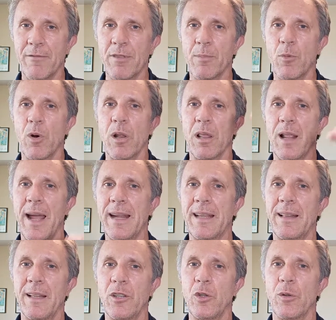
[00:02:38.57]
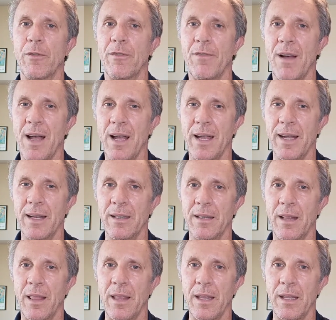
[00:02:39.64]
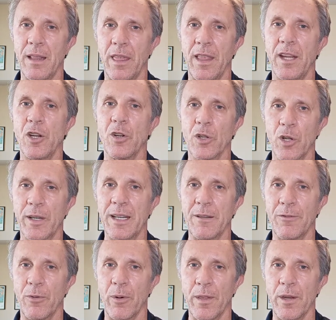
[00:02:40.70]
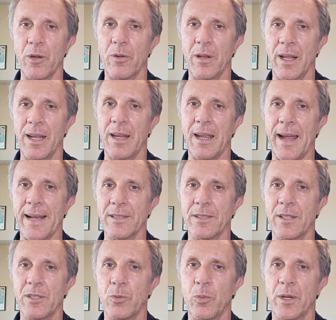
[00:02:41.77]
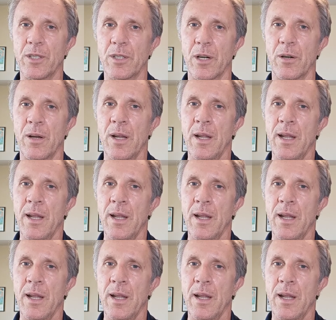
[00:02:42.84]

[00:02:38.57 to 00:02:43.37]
the more likely you'll find the thing you're looking for, the nucleic acids, which are